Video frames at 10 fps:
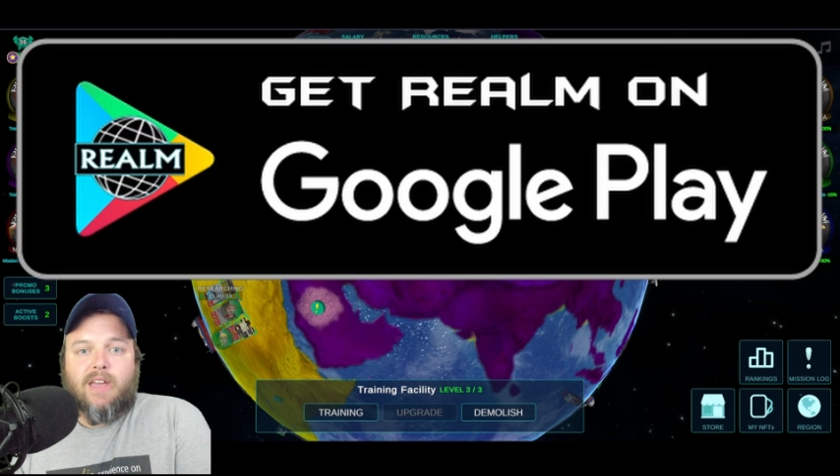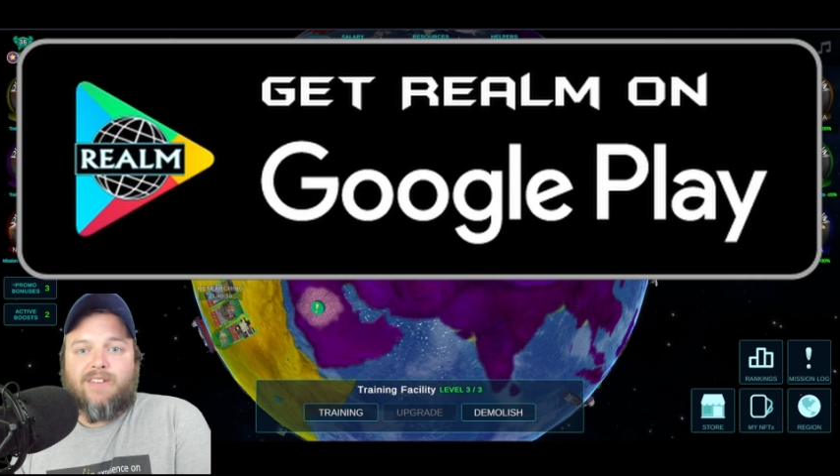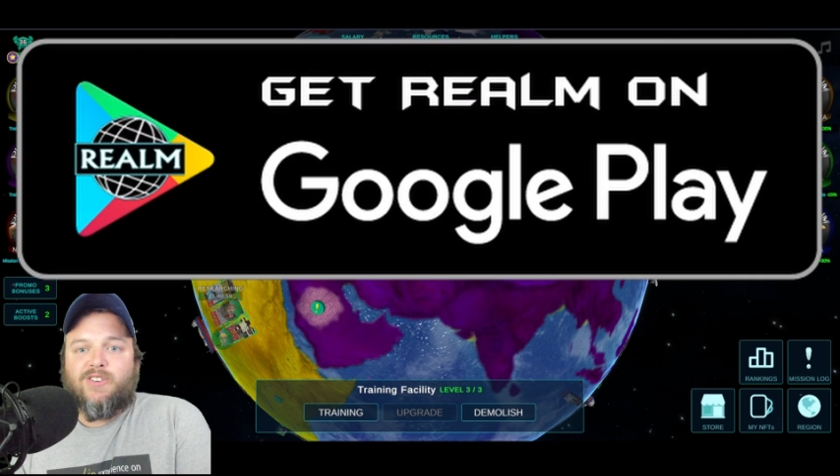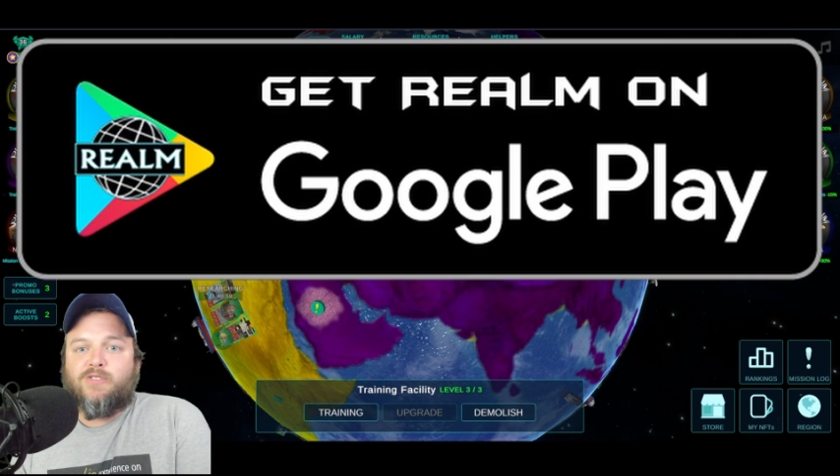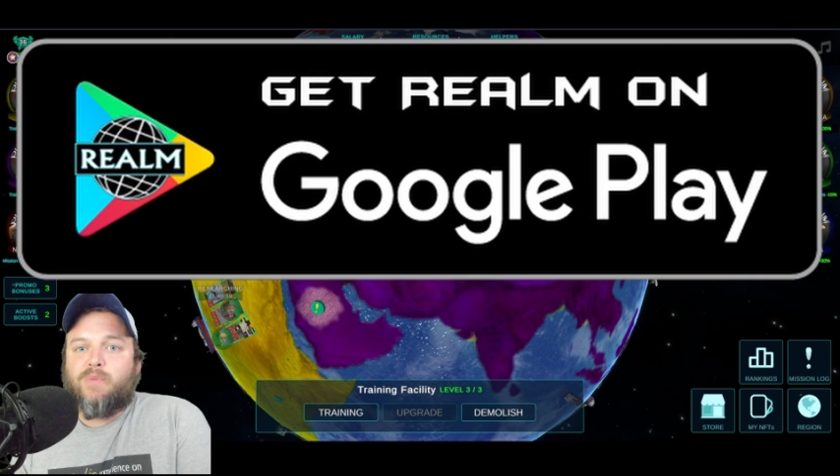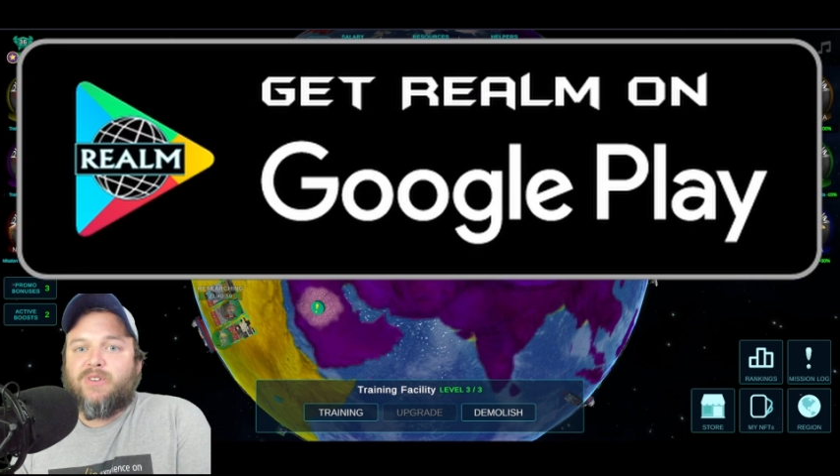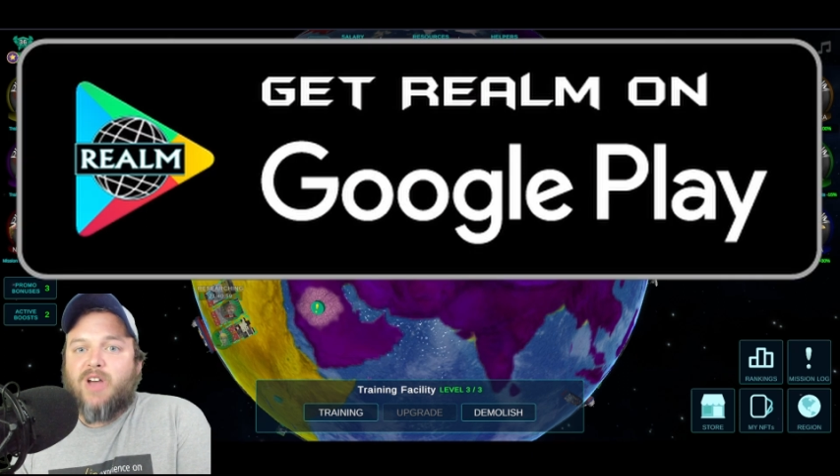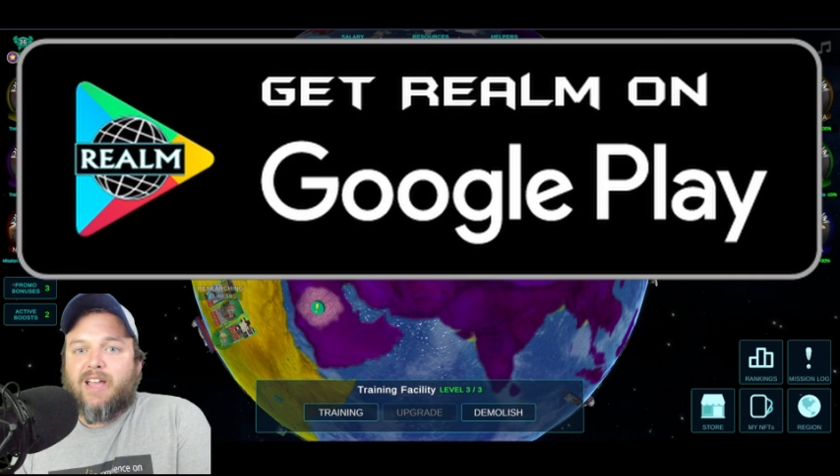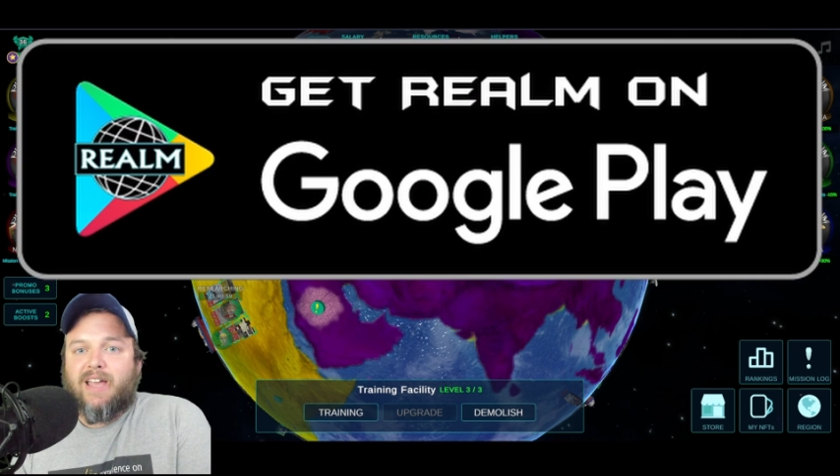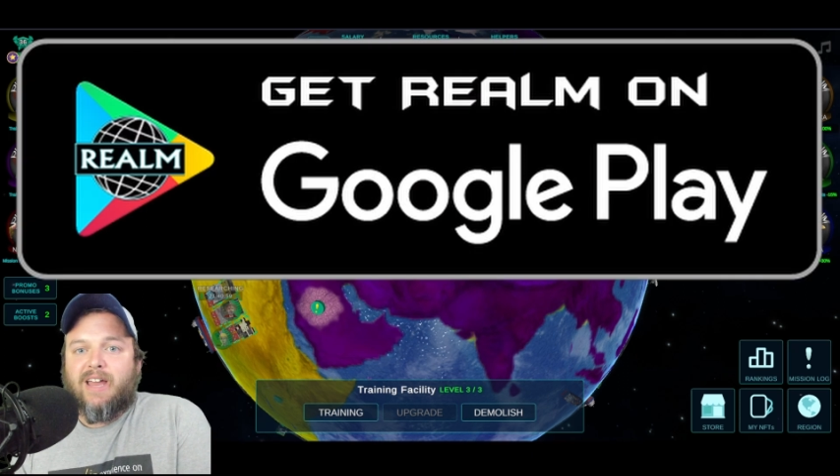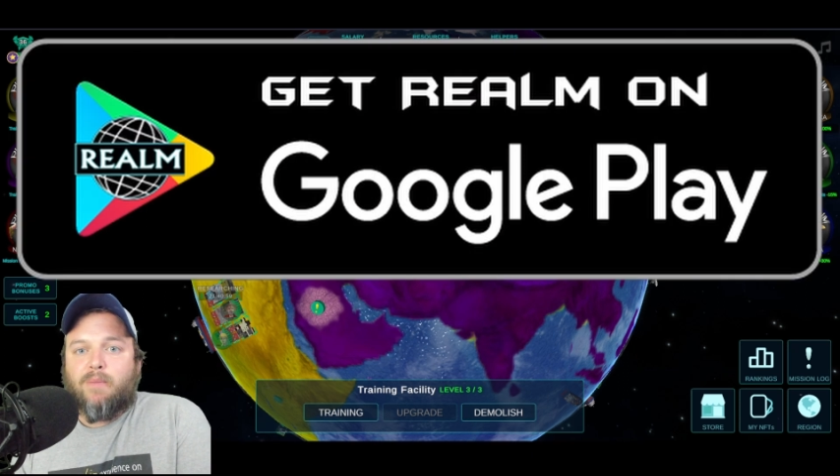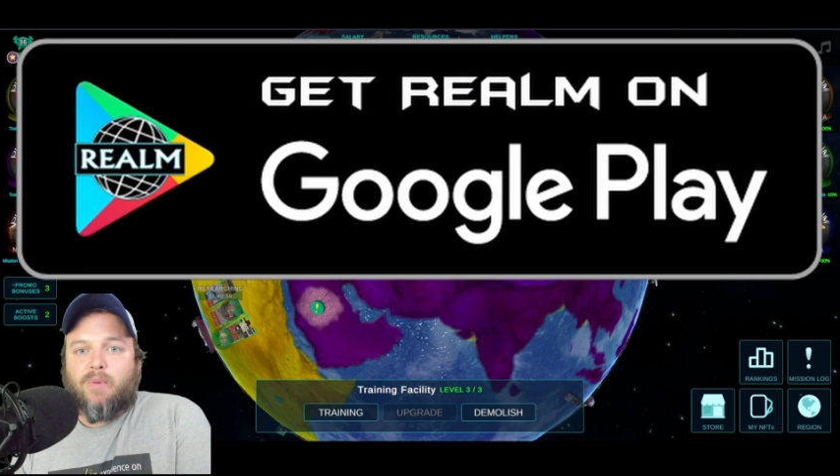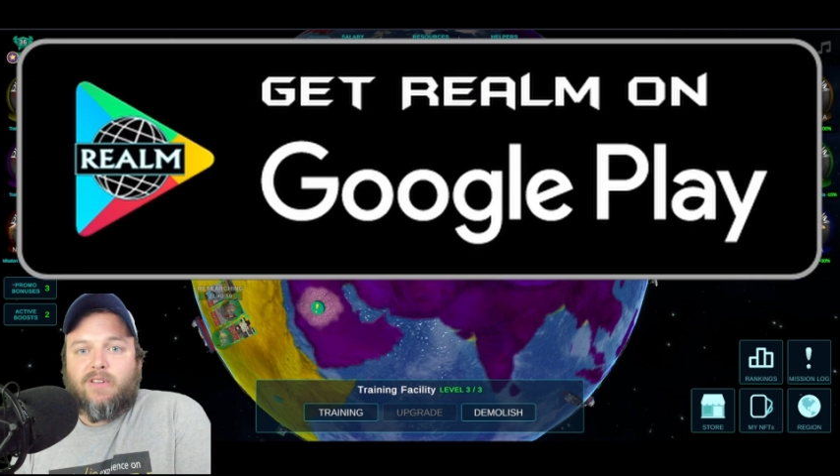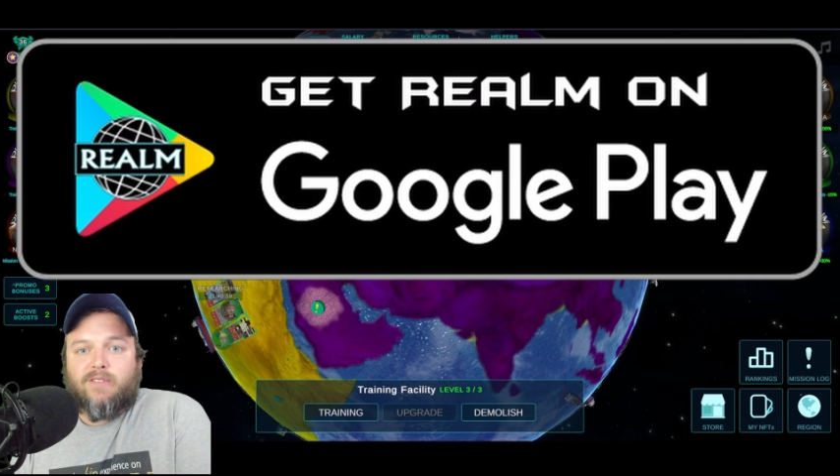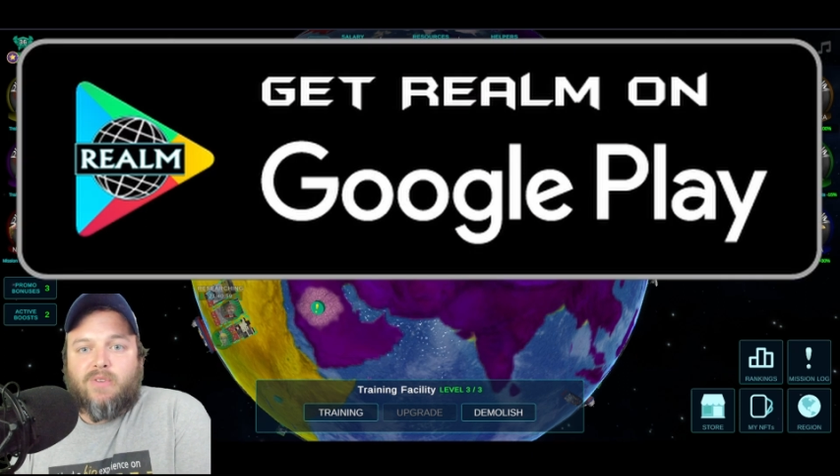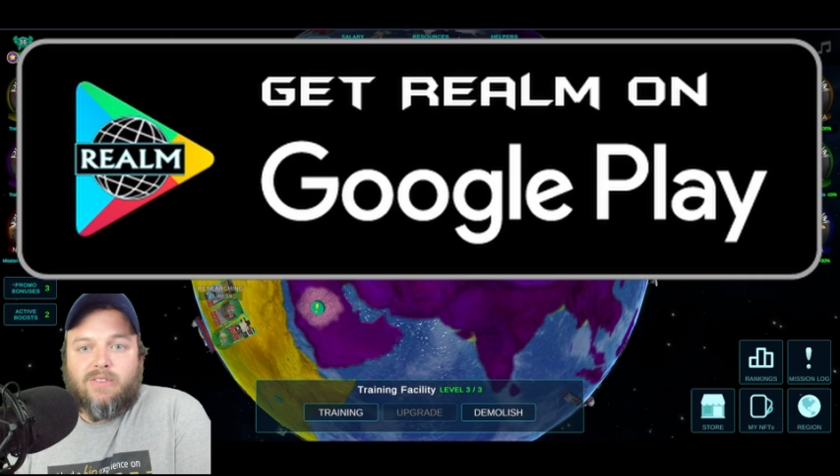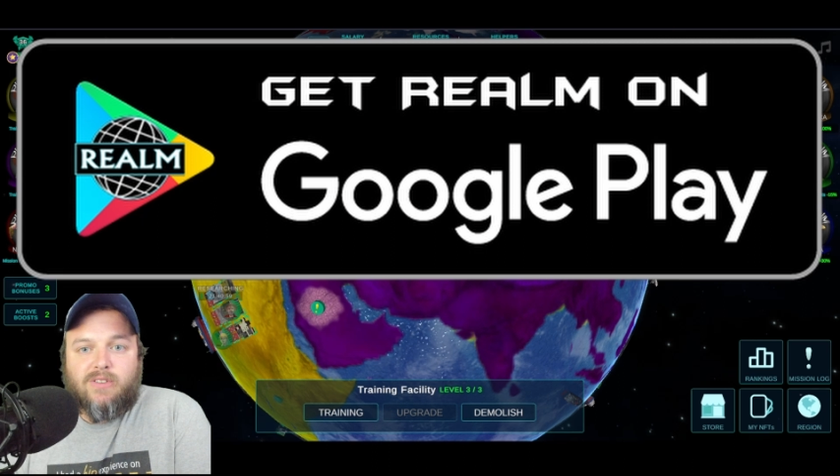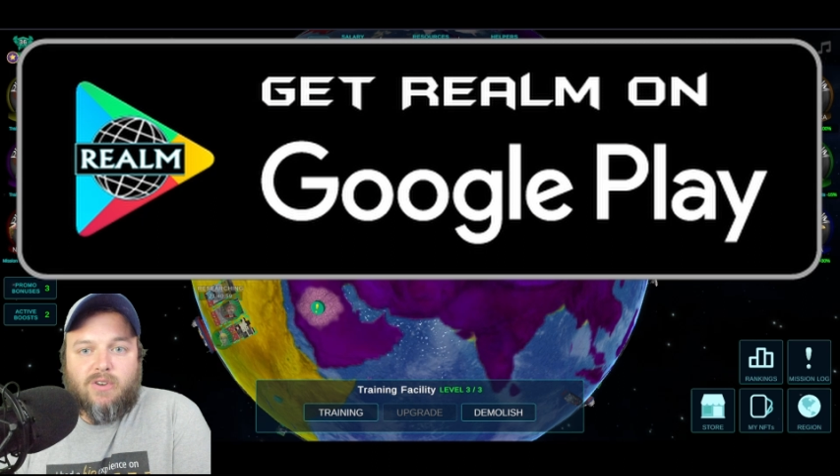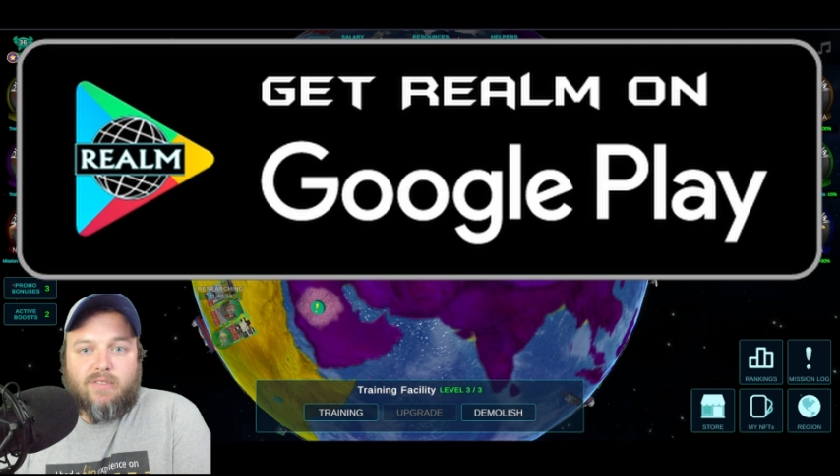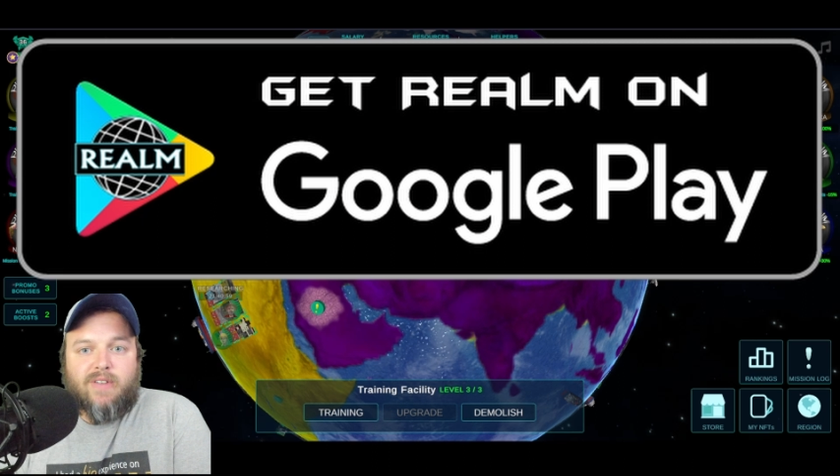If you've been talking it up with your friends and your